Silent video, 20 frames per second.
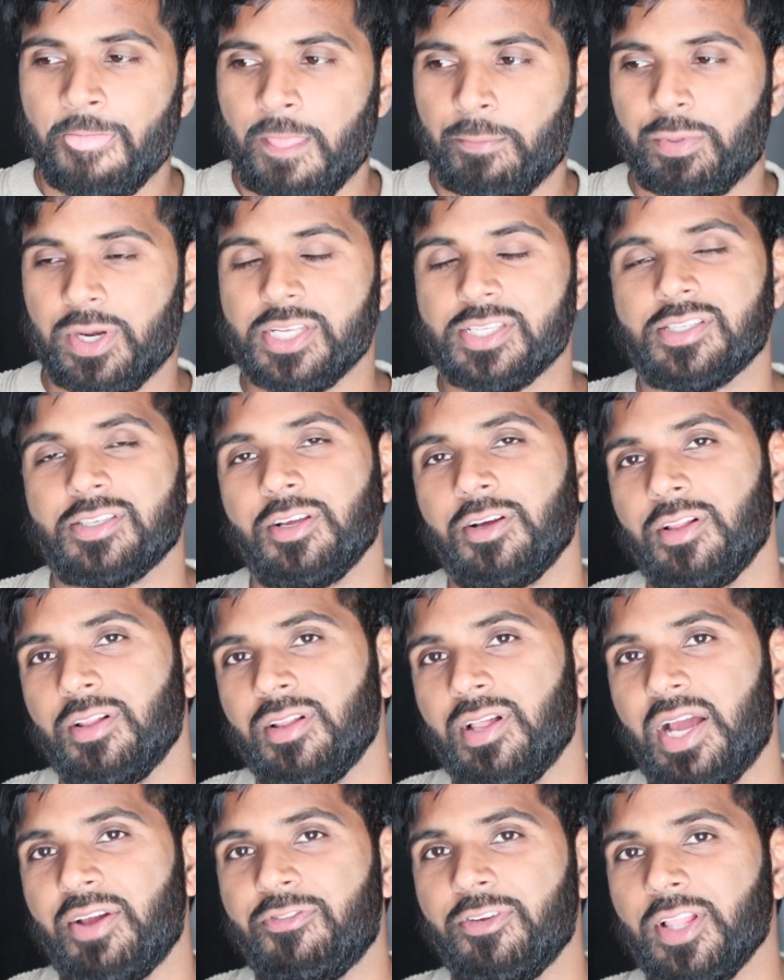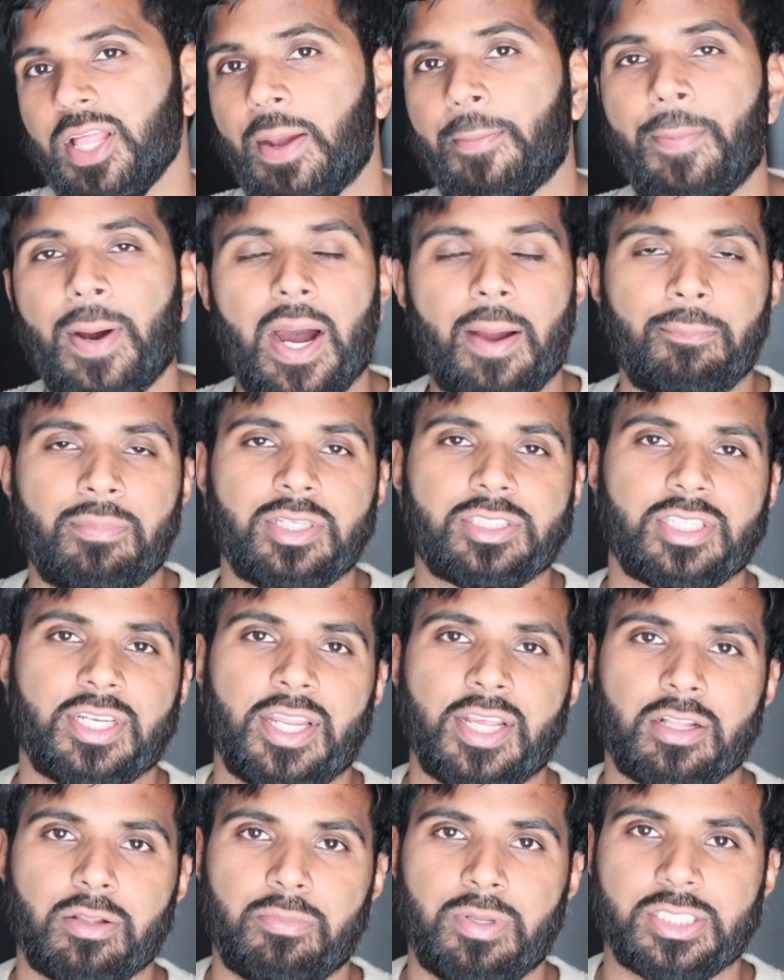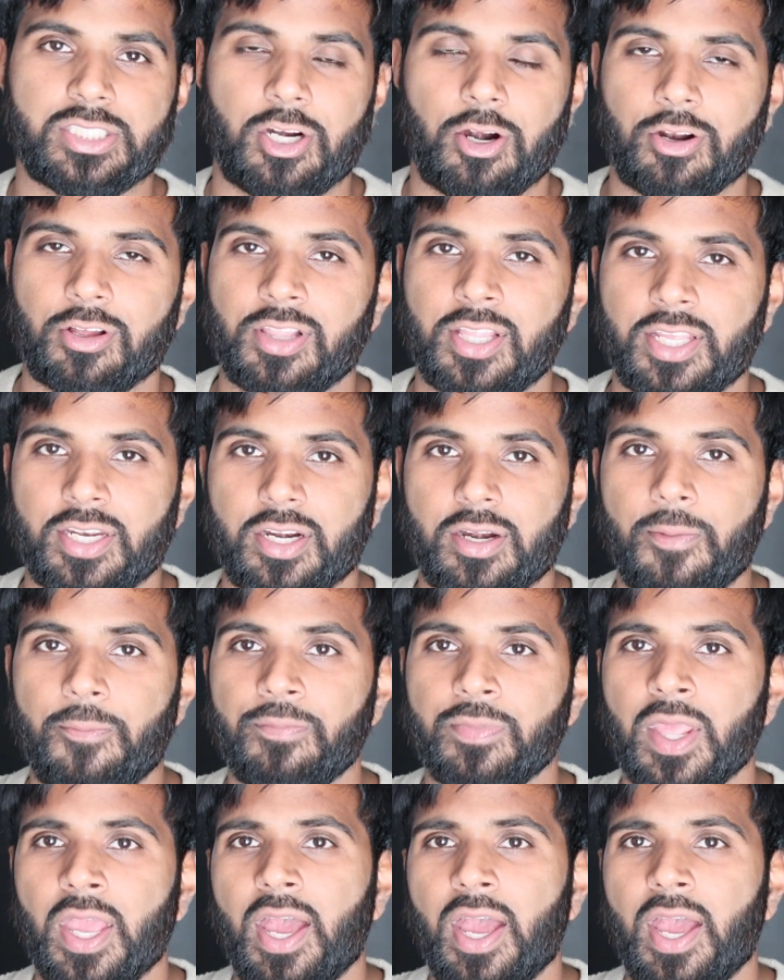But it's still, I feel like Palm Beach and Eagle Beach are cleaner.